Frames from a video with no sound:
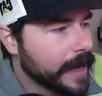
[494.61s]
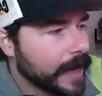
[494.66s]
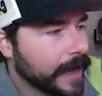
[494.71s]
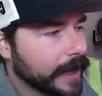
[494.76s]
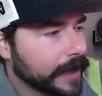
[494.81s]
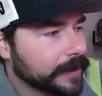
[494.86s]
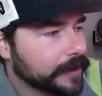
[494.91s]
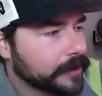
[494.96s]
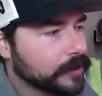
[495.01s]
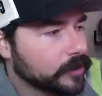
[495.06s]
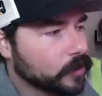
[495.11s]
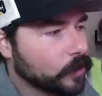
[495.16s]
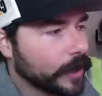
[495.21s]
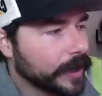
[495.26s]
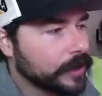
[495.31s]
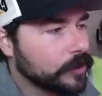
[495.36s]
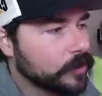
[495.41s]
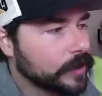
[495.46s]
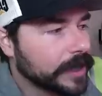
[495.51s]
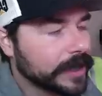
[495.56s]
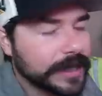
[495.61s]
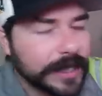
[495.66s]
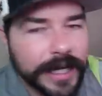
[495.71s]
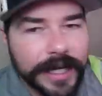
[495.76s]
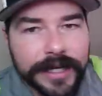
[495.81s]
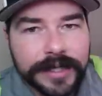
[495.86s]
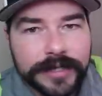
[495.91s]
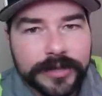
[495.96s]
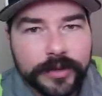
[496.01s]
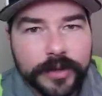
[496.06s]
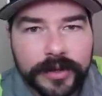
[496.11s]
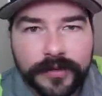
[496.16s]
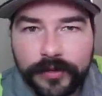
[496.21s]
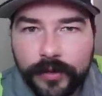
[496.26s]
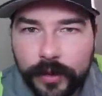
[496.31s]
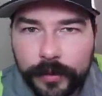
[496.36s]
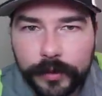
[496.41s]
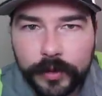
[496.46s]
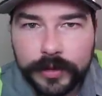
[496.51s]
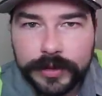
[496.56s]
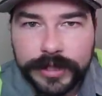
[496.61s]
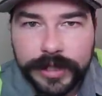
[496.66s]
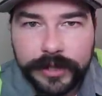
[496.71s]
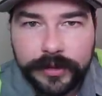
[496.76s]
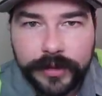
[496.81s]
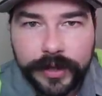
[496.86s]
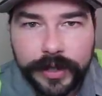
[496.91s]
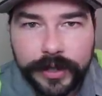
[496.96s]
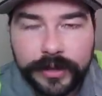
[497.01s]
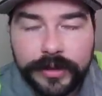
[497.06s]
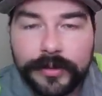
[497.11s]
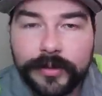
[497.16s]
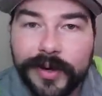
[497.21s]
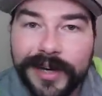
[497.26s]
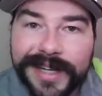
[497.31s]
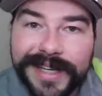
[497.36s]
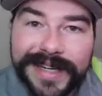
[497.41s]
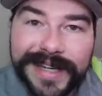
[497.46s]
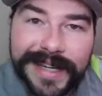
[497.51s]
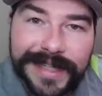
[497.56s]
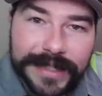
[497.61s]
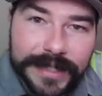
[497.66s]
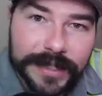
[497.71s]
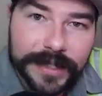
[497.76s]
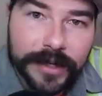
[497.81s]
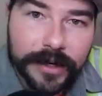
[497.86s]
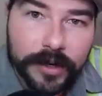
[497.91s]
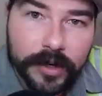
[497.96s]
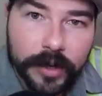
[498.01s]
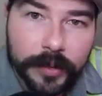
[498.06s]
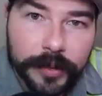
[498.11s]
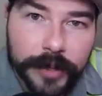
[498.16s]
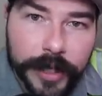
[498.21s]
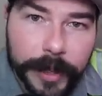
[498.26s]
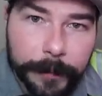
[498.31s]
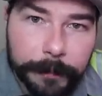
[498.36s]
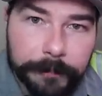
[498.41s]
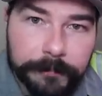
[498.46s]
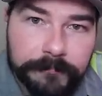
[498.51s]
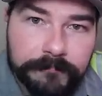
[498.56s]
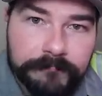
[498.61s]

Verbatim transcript: And the way you get that is with a four-pole generator running at 1800 RPM.